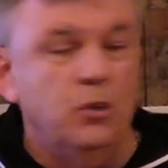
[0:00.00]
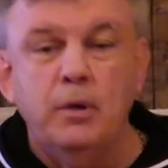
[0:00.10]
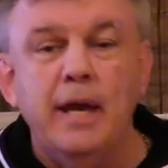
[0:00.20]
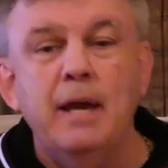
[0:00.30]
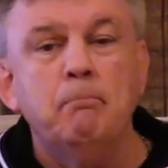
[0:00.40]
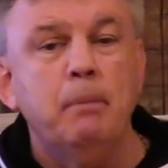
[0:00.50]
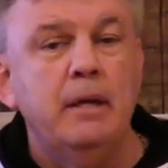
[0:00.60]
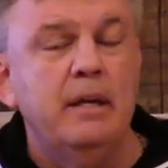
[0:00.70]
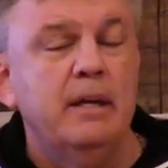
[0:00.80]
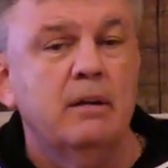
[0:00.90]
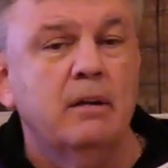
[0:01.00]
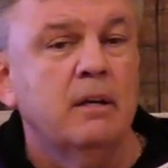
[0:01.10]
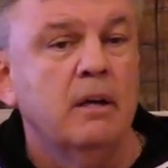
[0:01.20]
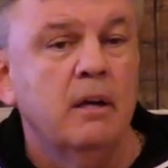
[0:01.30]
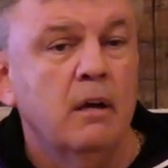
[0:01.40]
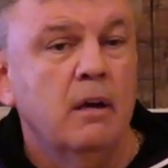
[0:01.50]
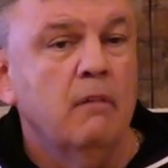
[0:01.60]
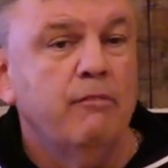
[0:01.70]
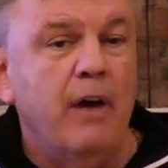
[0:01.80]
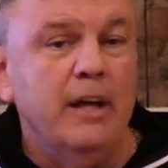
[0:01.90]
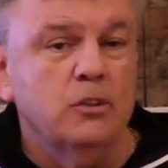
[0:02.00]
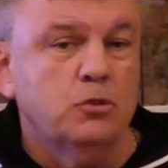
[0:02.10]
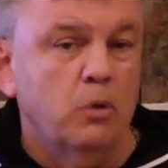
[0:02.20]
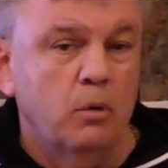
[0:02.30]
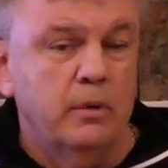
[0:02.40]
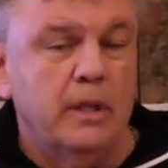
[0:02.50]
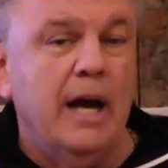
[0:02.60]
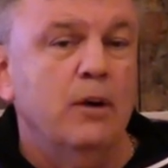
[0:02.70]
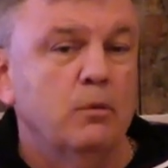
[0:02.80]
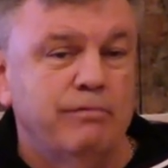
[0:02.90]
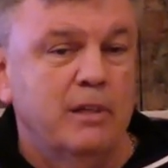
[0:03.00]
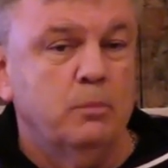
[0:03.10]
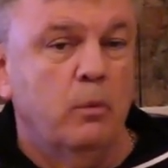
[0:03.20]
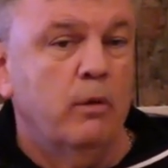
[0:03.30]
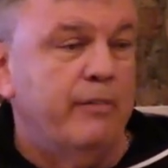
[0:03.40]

You can't be in a firestorm with a guy who brings more